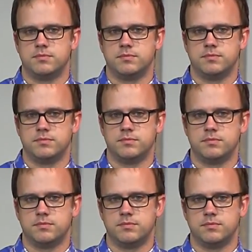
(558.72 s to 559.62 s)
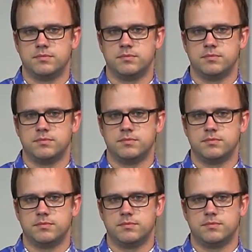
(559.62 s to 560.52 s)
that his audience understood
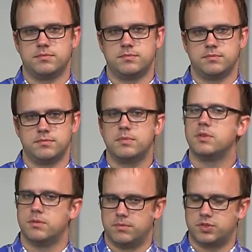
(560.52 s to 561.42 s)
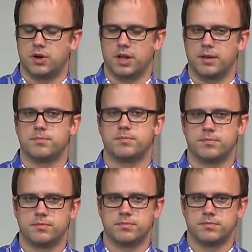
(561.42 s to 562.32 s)
probably a little bit more... Certainly.
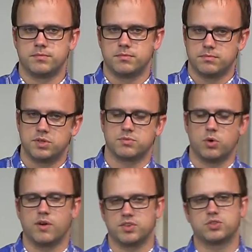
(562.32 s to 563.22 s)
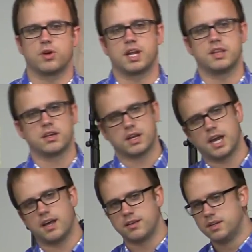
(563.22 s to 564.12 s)
...than we did. There's more of a shorthand there,
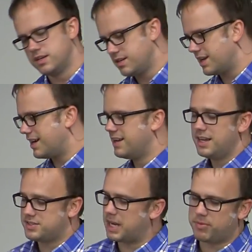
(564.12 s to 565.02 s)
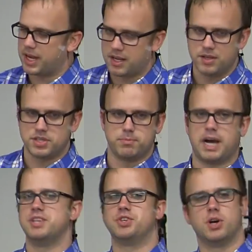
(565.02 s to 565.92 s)
yeah. Yeah, same thing. You see
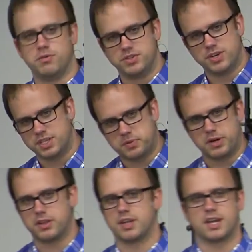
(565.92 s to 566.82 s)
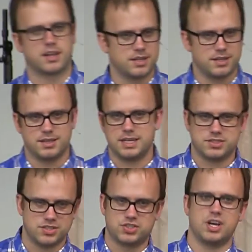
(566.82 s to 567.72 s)
By Jove in Shakespeare, you think,
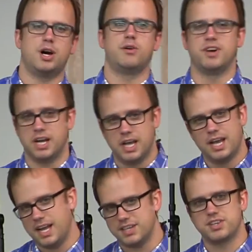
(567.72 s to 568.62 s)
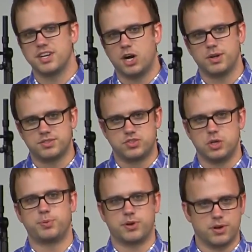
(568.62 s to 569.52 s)
that's just Jehovah. Actually, no, it's
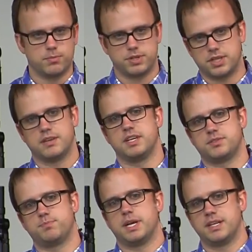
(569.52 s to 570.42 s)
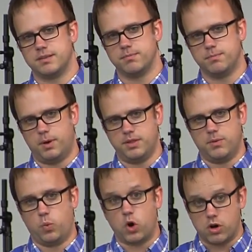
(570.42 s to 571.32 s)
Jupiter, but it's been
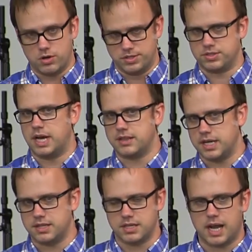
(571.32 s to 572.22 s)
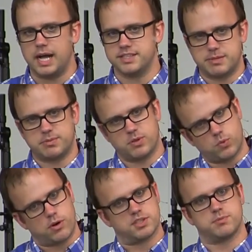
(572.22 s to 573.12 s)
the words, not the concepts, but
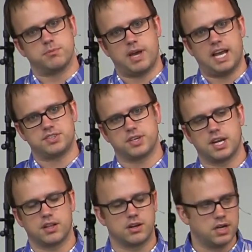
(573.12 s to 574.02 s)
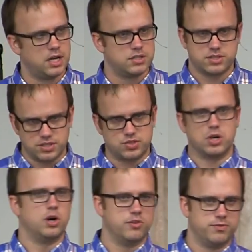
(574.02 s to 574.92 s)
the words have been mashed together so that
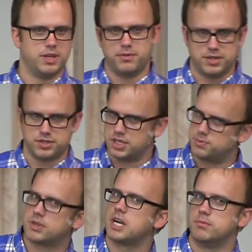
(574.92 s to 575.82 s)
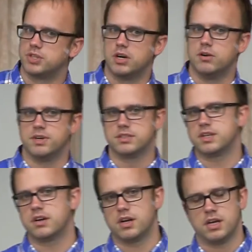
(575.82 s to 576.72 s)
Jove eventually does become Jehovah,
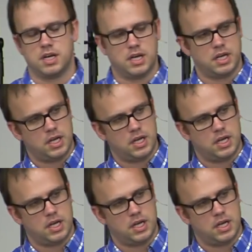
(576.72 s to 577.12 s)
etc.,